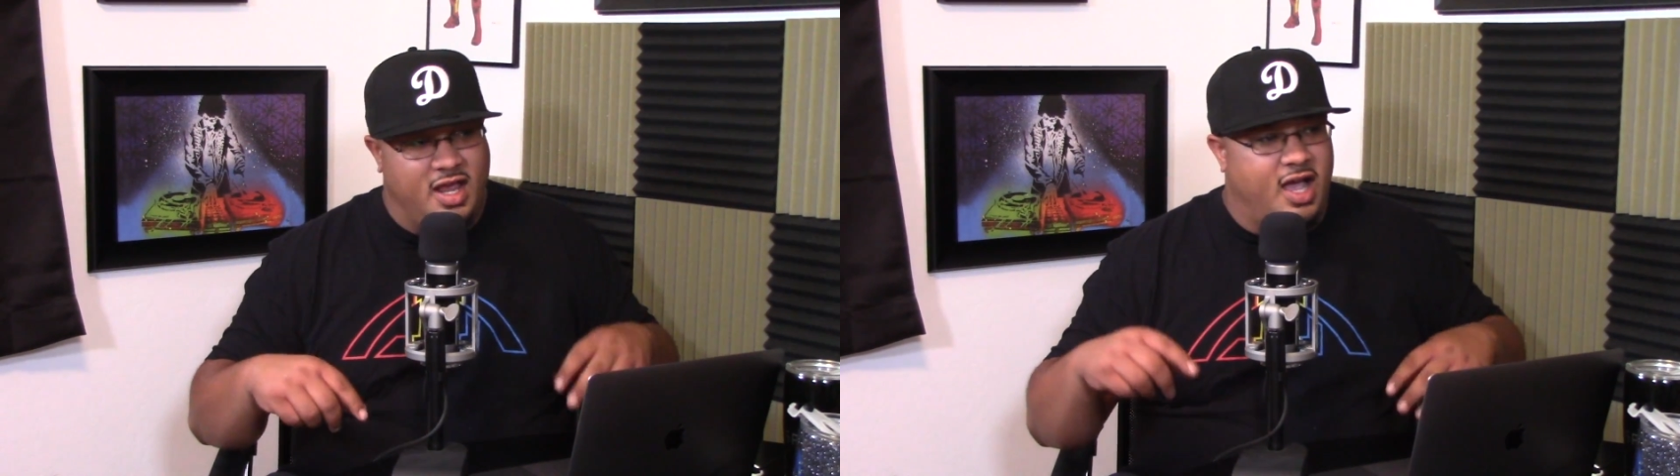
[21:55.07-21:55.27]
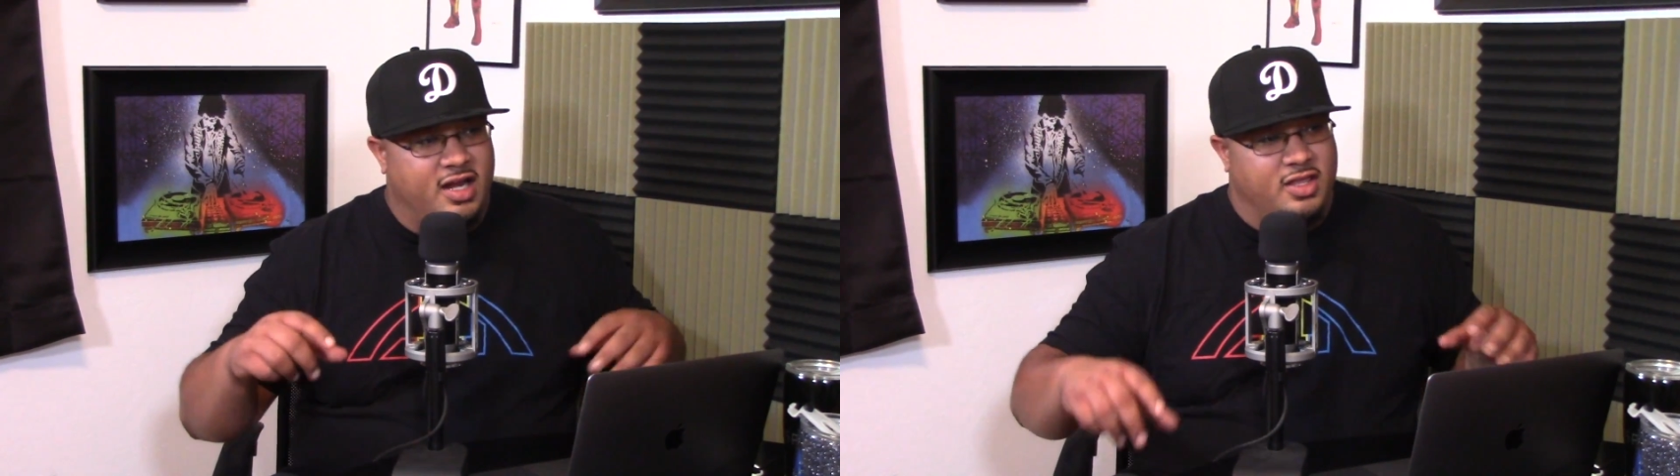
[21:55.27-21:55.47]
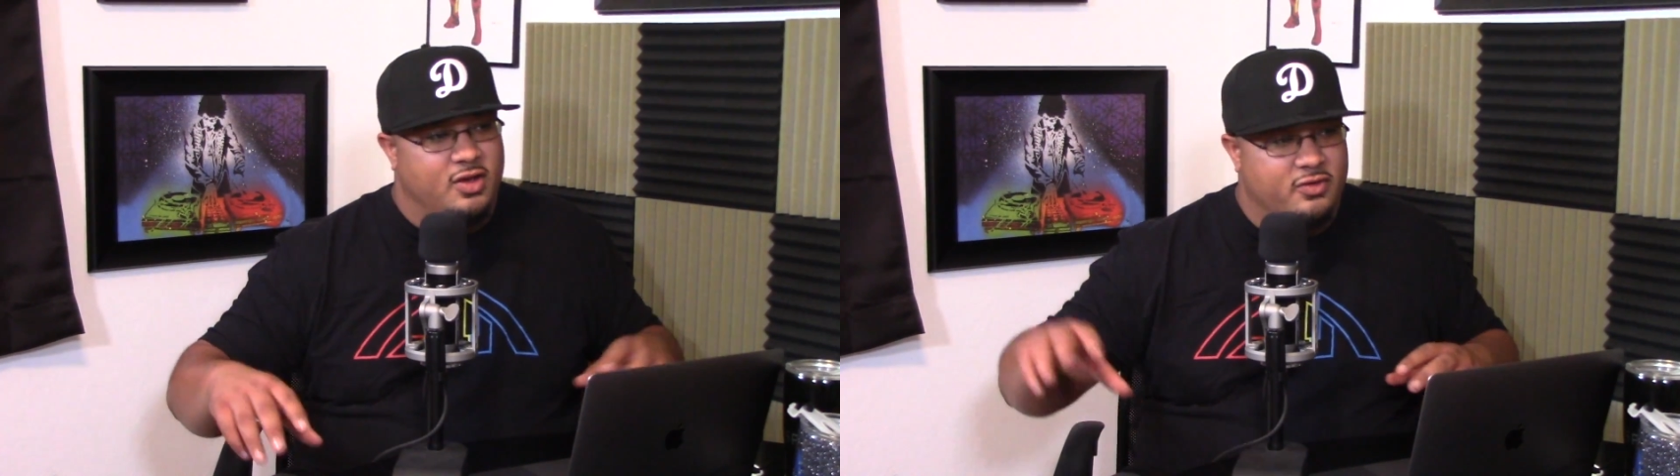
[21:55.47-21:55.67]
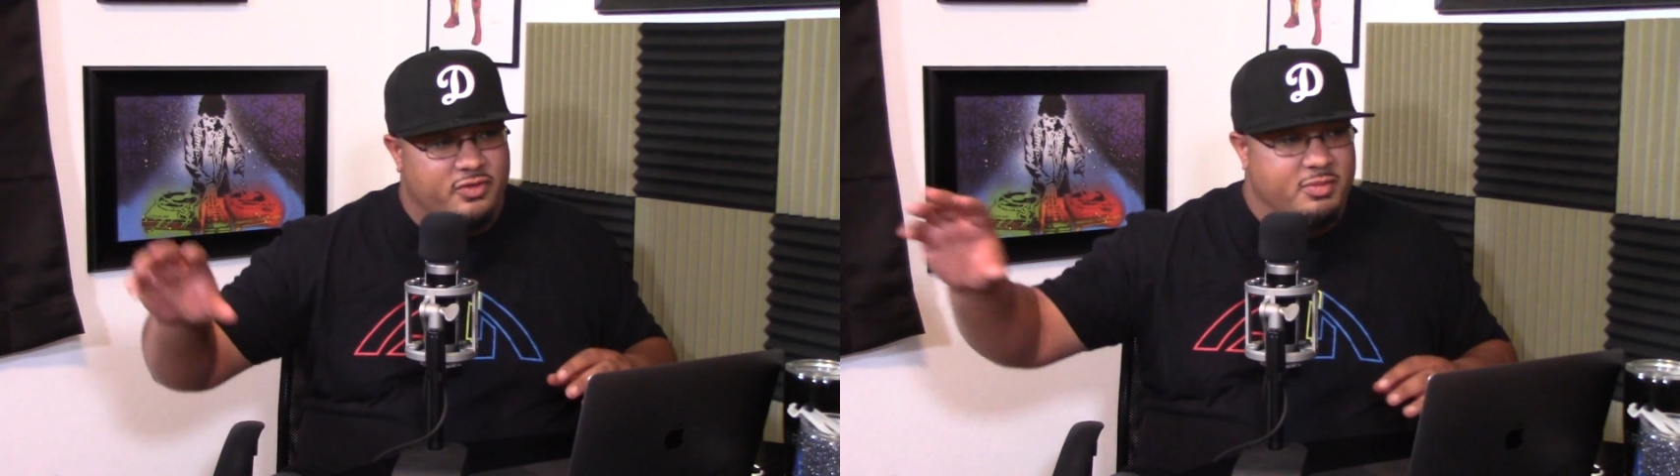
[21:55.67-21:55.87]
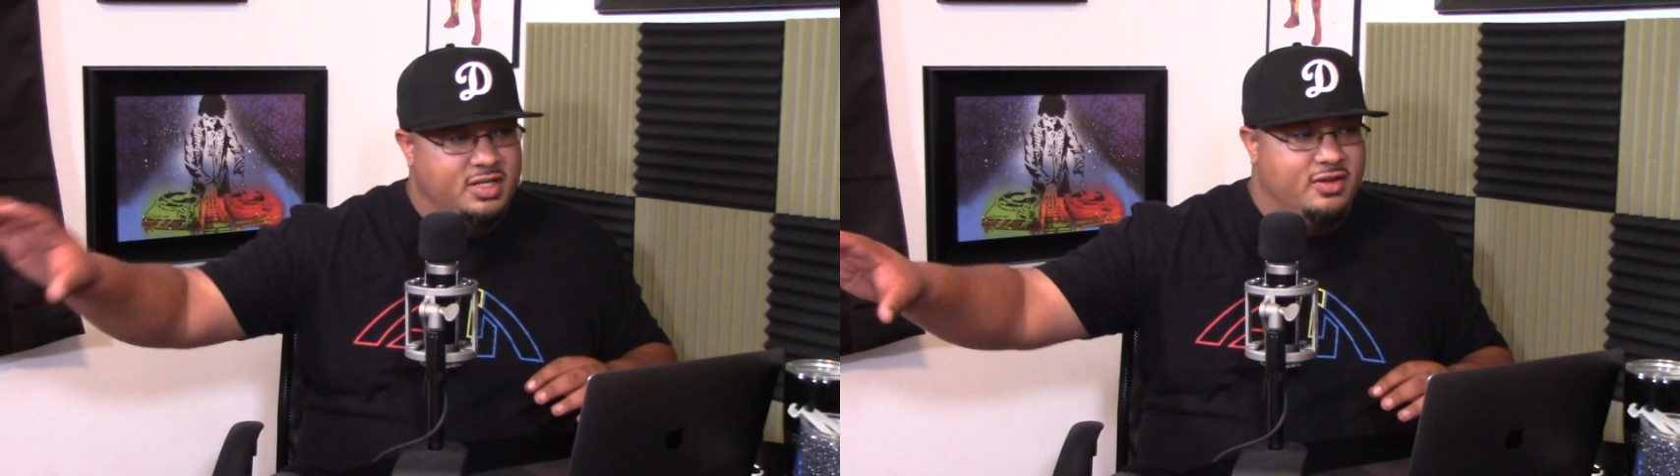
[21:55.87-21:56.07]
audio
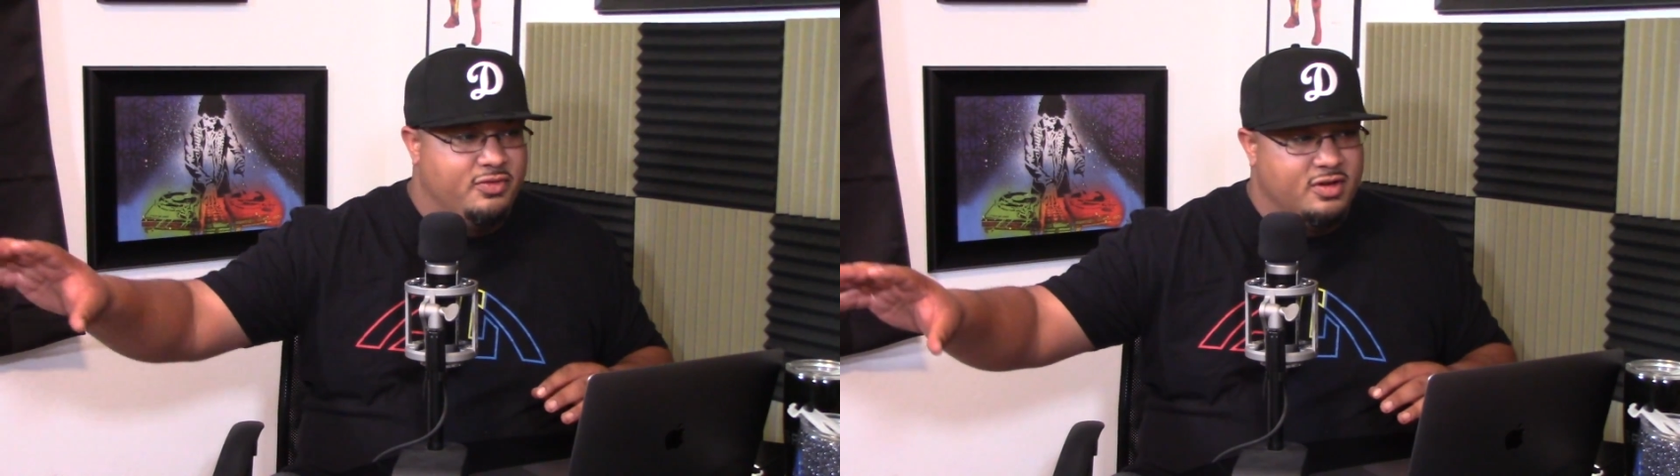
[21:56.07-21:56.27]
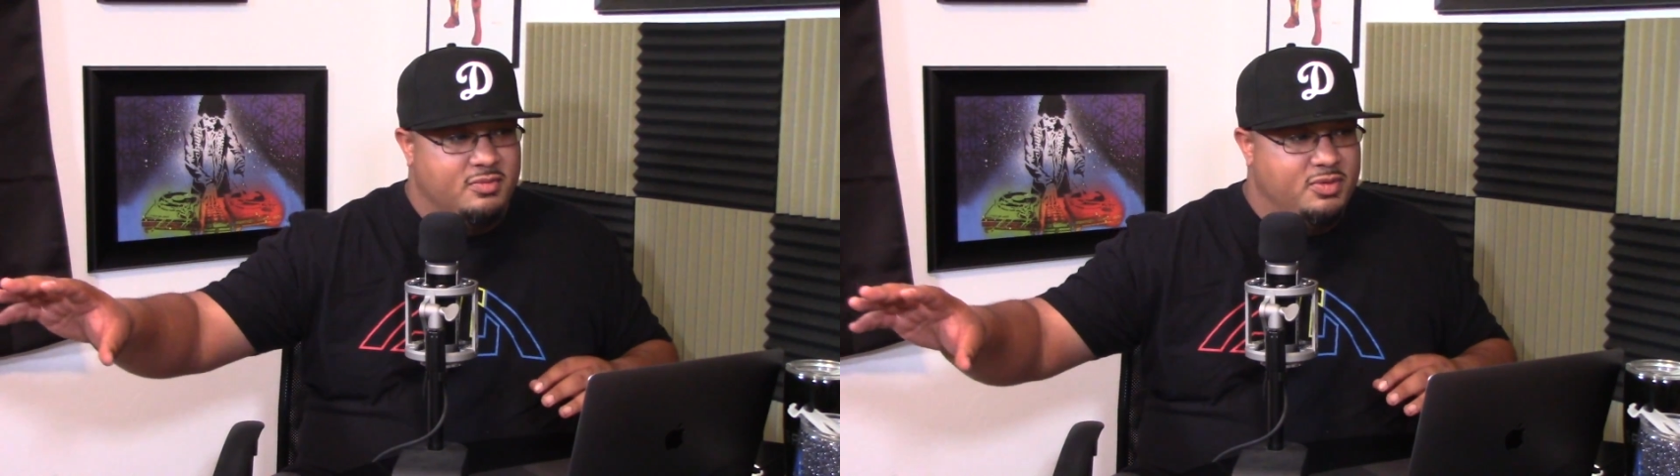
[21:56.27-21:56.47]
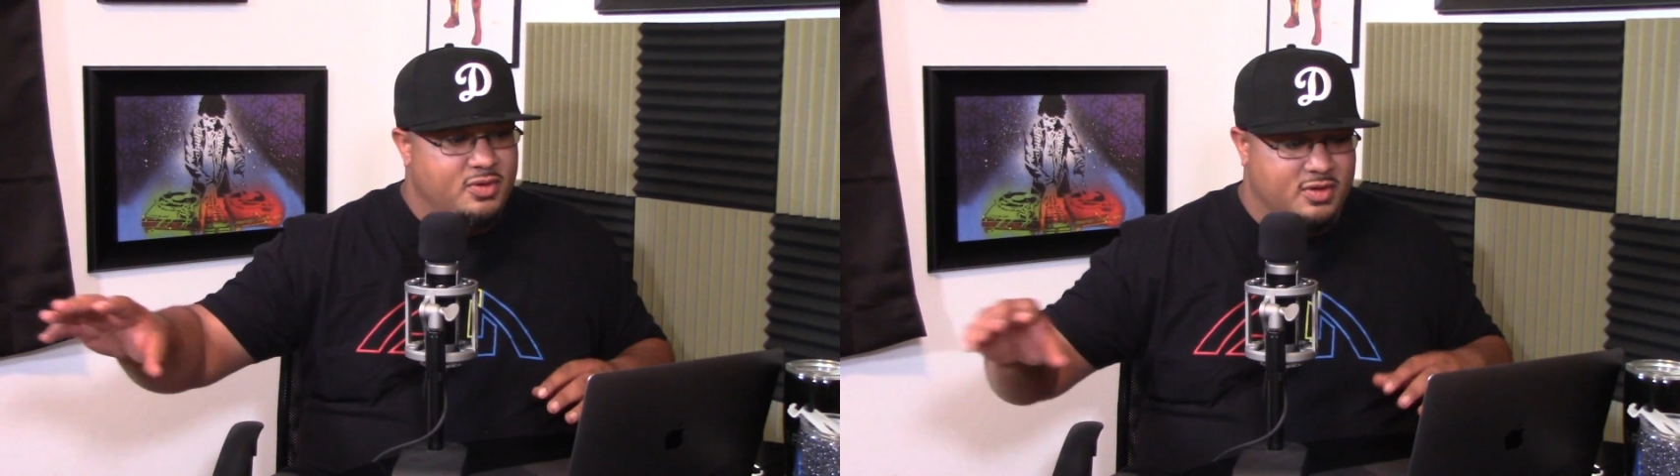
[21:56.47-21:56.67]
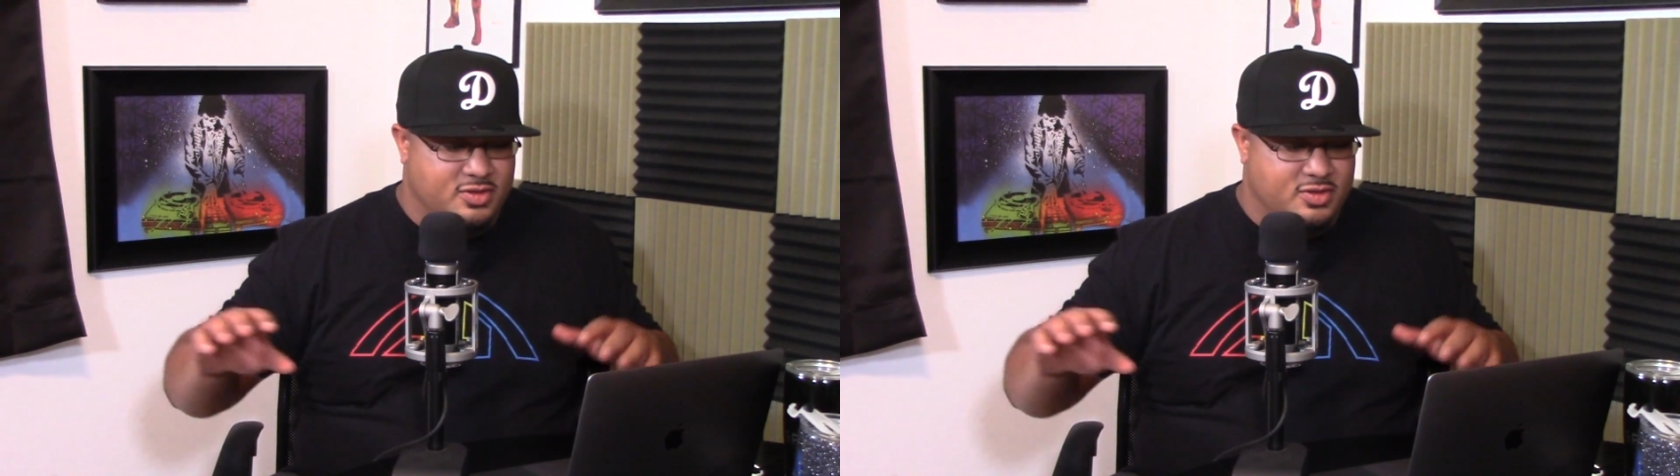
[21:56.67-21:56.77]
from a different computer.